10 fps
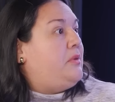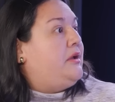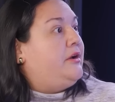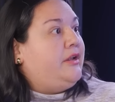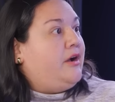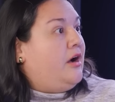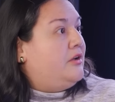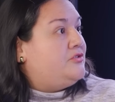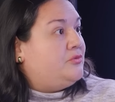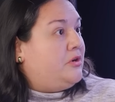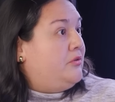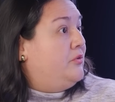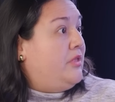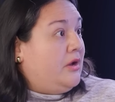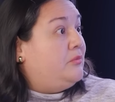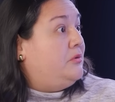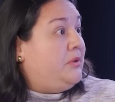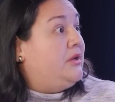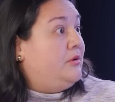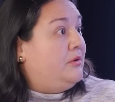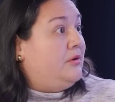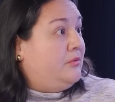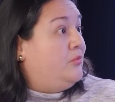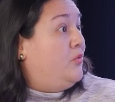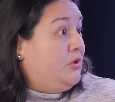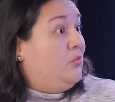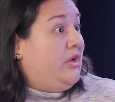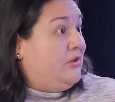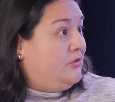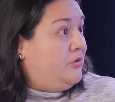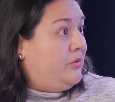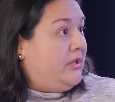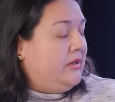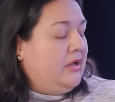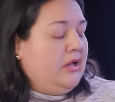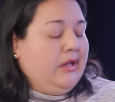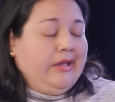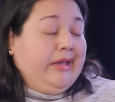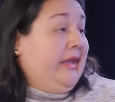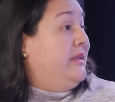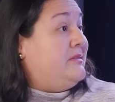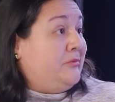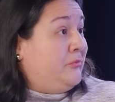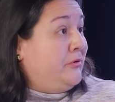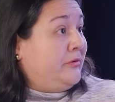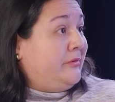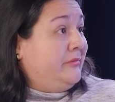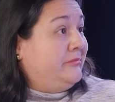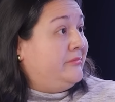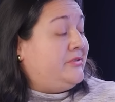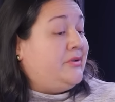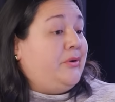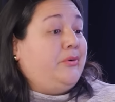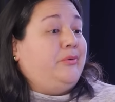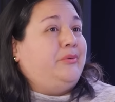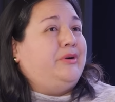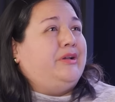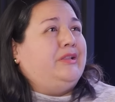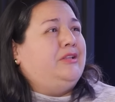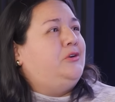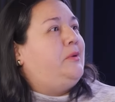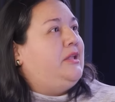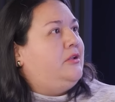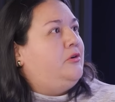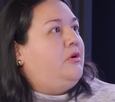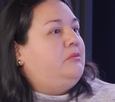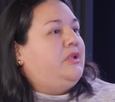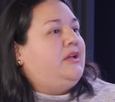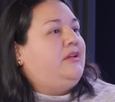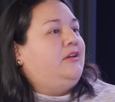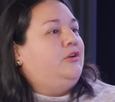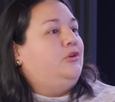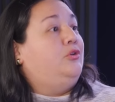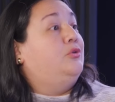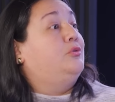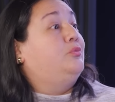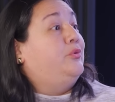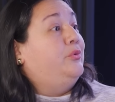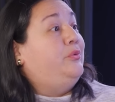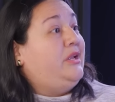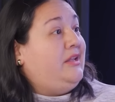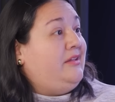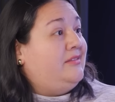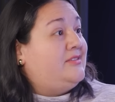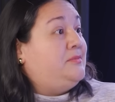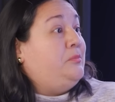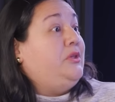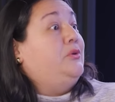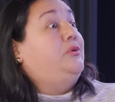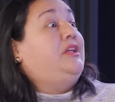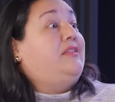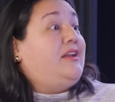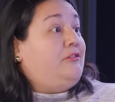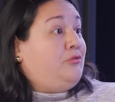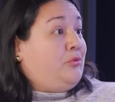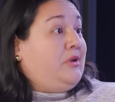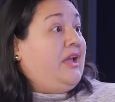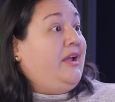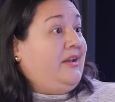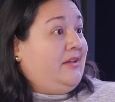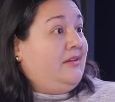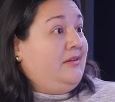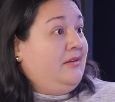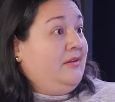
by cutting costs or whatever, that would be a one way to do it. It didn't work. So little by little, I'm like, you're ruining this beauty that I've created.